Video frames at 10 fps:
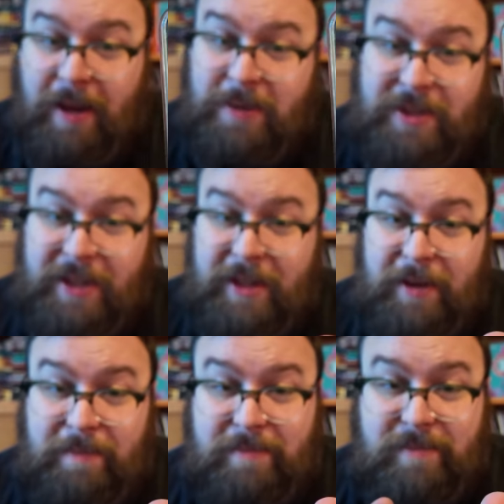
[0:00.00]
House
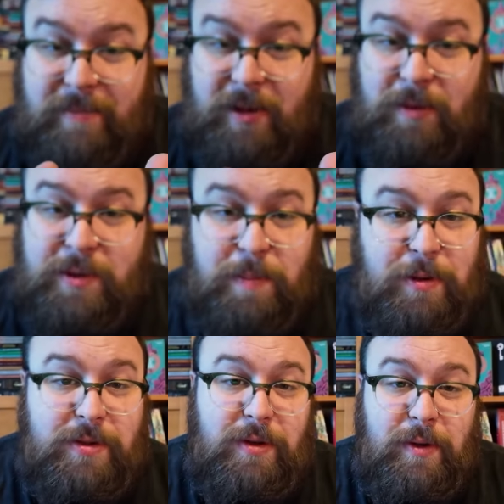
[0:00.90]
DM who's the
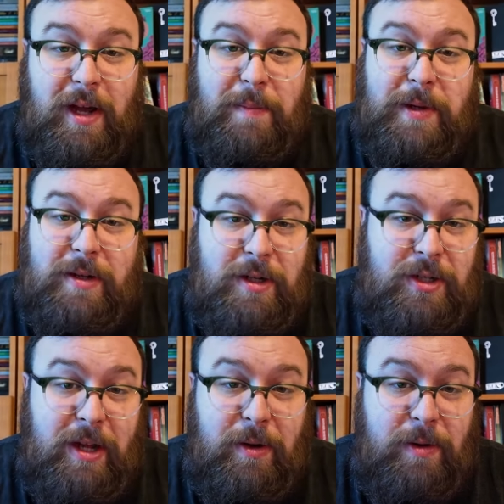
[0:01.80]
person who got me into
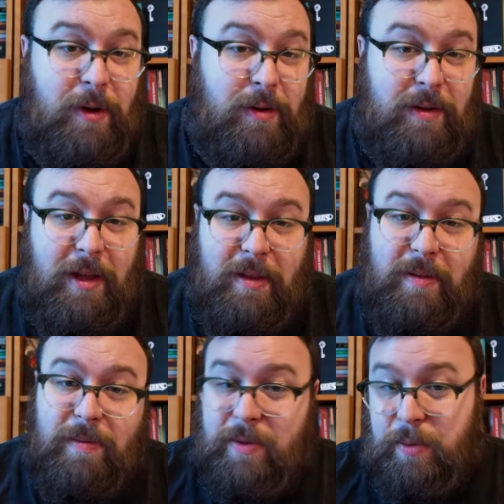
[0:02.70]
ShadowDark
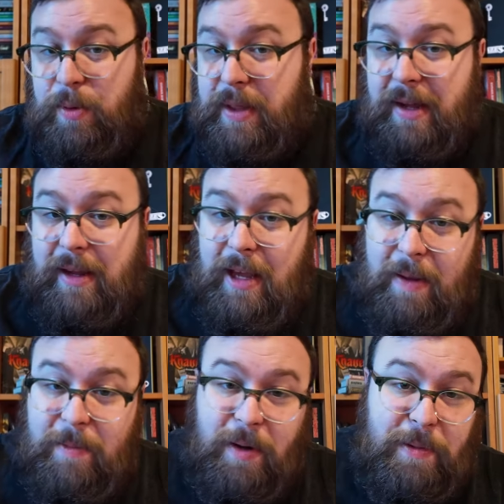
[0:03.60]
and through that
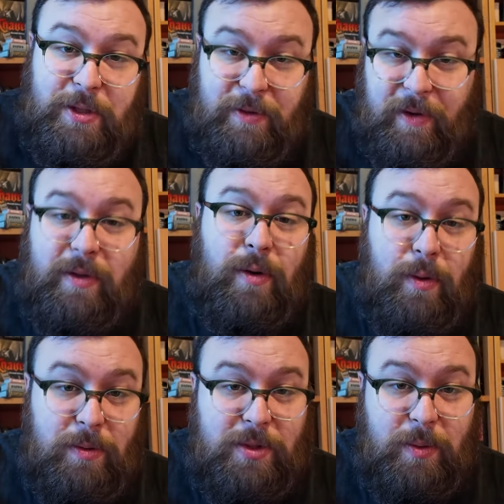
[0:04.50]
game a bunch of other
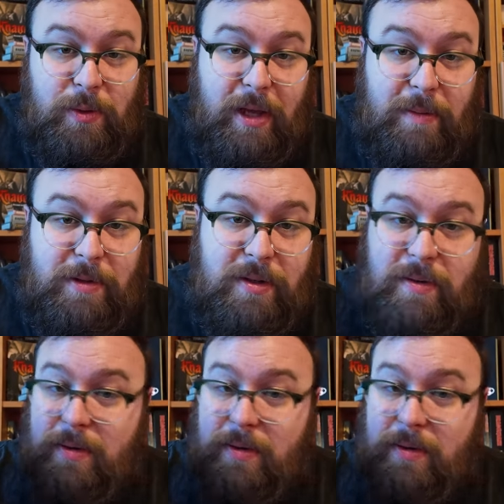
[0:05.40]
old school games.